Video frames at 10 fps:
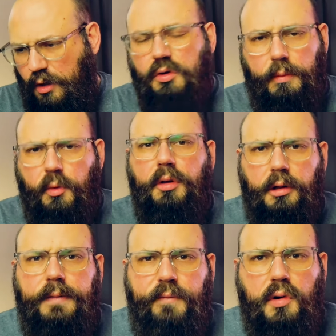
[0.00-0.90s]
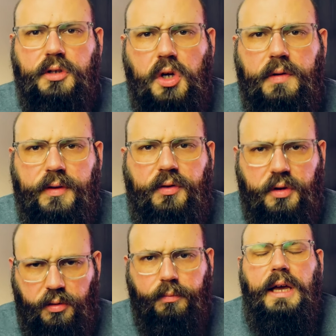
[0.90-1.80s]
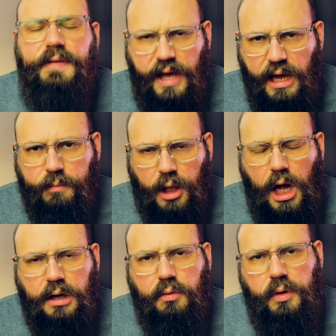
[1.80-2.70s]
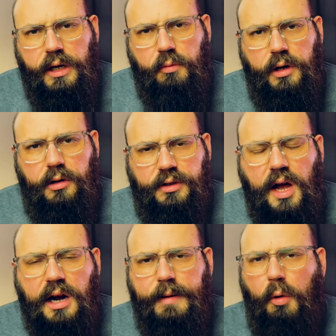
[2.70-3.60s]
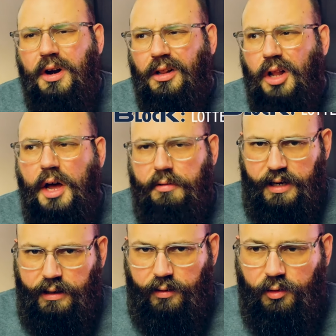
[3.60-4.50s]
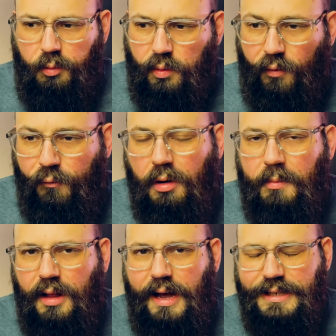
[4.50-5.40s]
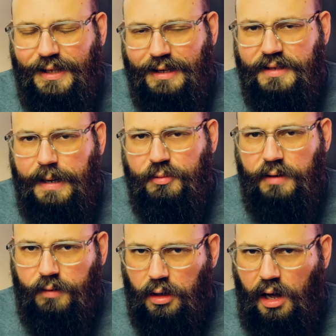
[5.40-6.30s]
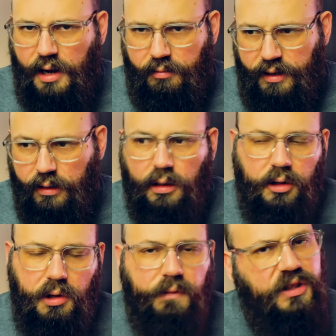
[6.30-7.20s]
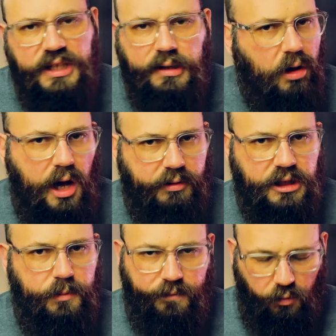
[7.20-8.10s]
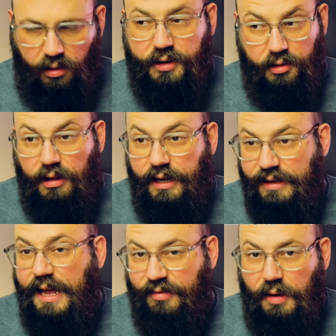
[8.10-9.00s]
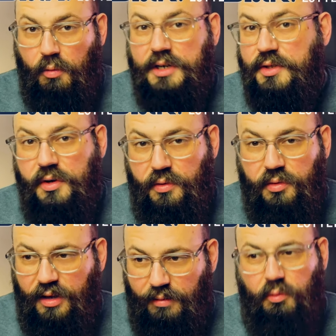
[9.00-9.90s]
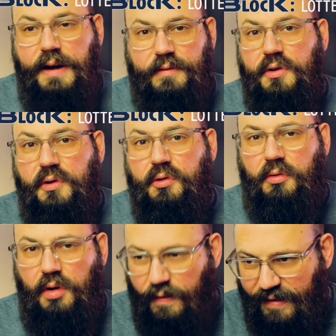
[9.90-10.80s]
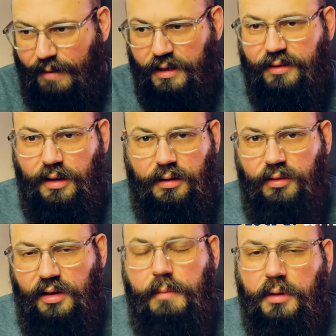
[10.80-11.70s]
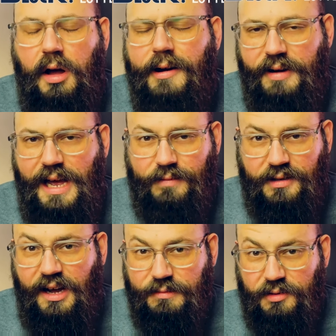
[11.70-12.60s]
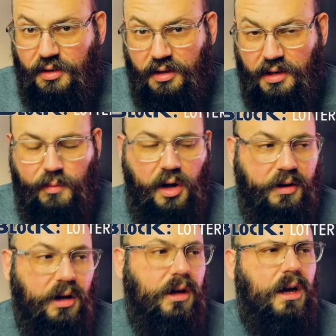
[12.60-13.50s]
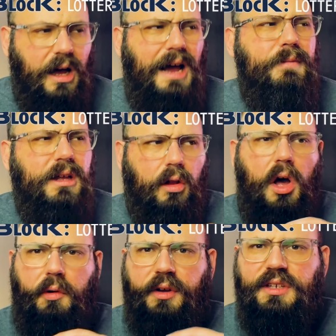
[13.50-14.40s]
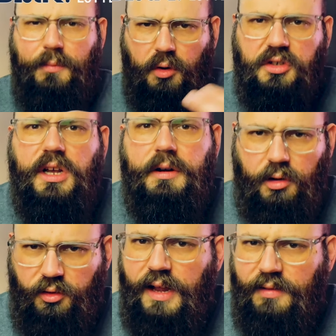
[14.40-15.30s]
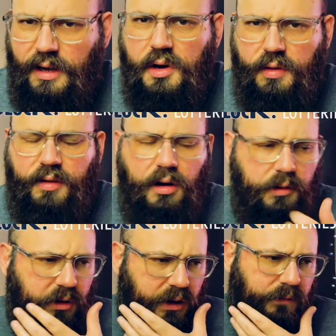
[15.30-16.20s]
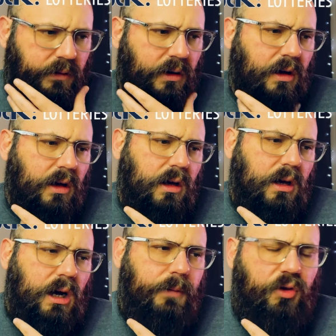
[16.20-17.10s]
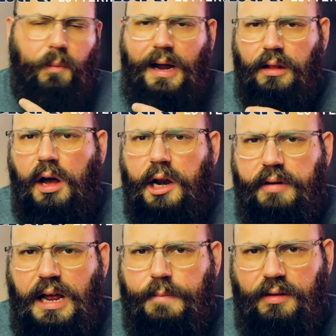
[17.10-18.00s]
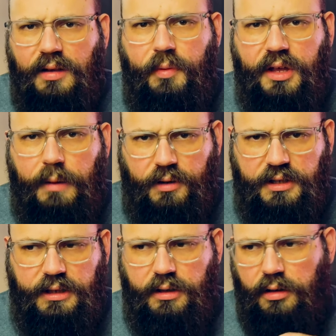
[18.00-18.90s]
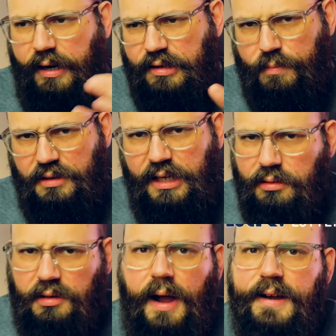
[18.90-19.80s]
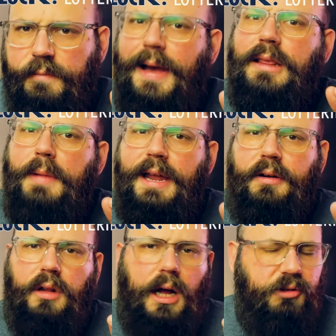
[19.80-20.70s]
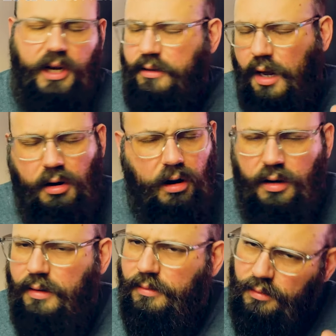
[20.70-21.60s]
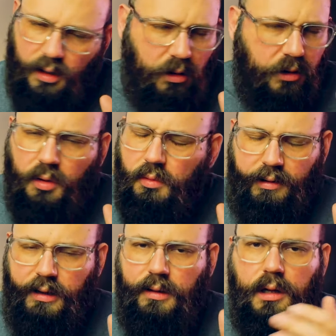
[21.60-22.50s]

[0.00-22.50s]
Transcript: So I'm really looking forward to showing this to you. In the A block, we will talk about what a lottery is. We will formalize the conception of a lottery. You've seen lotteries before, and you're like, yes, I watch the news, and whenever the news are on, that means that some lottery advertisement's going to come on. I mean lotteries in a more general sense. I know that's hard to believe. Um, so by lottery, I mean something in particular. It's a particular kind of mathematical object. Not hard. Not hard. Don't worry.